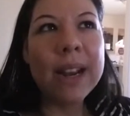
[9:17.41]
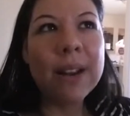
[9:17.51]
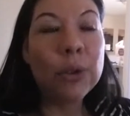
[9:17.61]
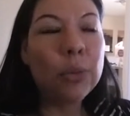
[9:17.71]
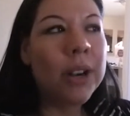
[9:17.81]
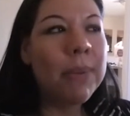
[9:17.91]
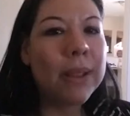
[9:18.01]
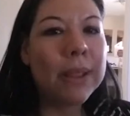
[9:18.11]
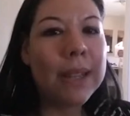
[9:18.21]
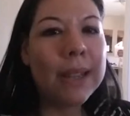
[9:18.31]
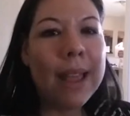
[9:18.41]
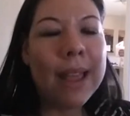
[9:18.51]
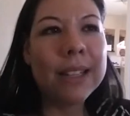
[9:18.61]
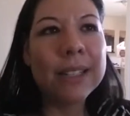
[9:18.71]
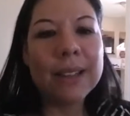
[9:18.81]
and I was worried about the
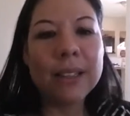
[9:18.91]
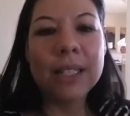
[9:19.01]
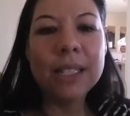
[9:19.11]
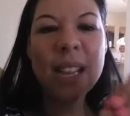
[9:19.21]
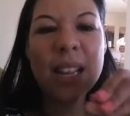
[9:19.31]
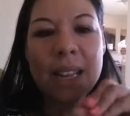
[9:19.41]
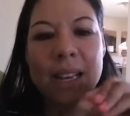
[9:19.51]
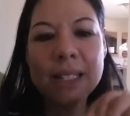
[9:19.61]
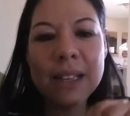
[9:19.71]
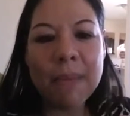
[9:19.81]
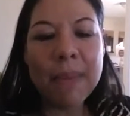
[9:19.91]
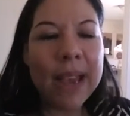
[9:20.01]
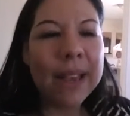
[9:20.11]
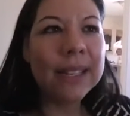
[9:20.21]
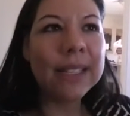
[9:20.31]
lettuce because it's like lettuce in a bag.